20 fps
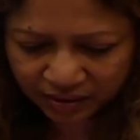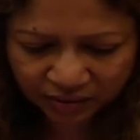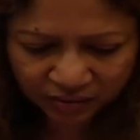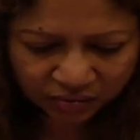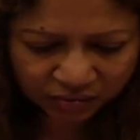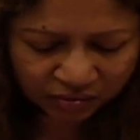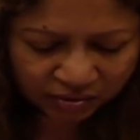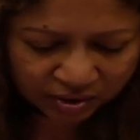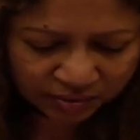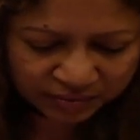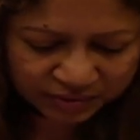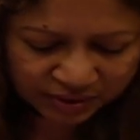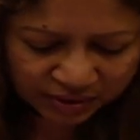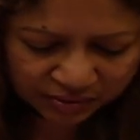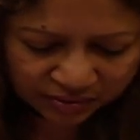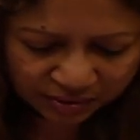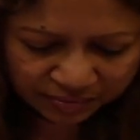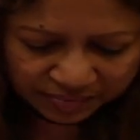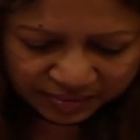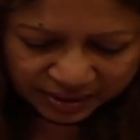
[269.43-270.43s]
Coulomb's
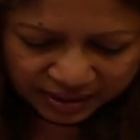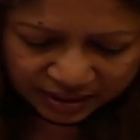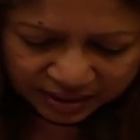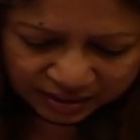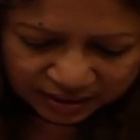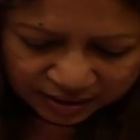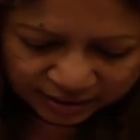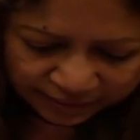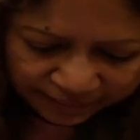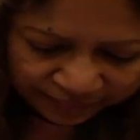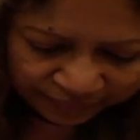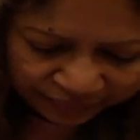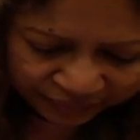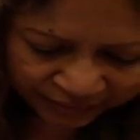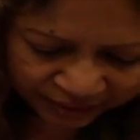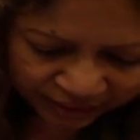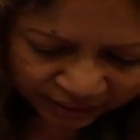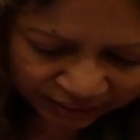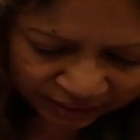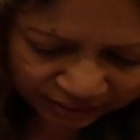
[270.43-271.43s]
law means
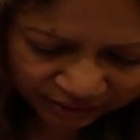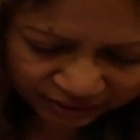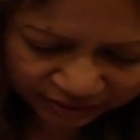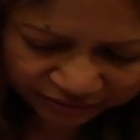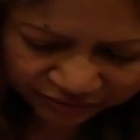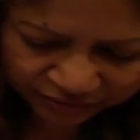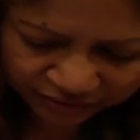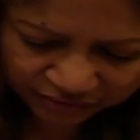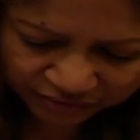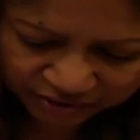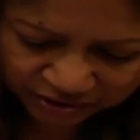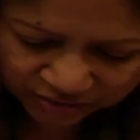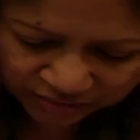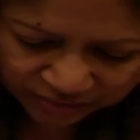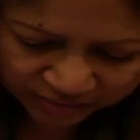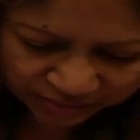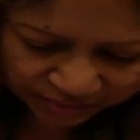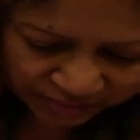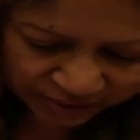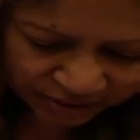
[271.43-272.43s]
the force
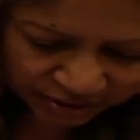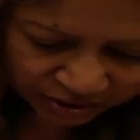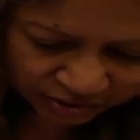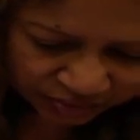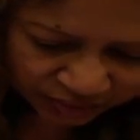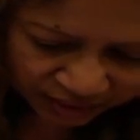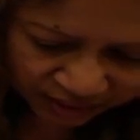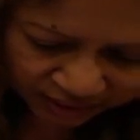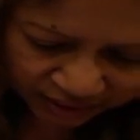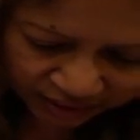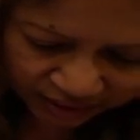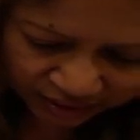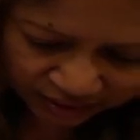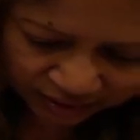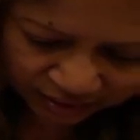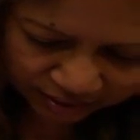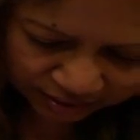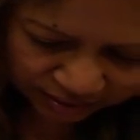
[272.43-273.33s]
between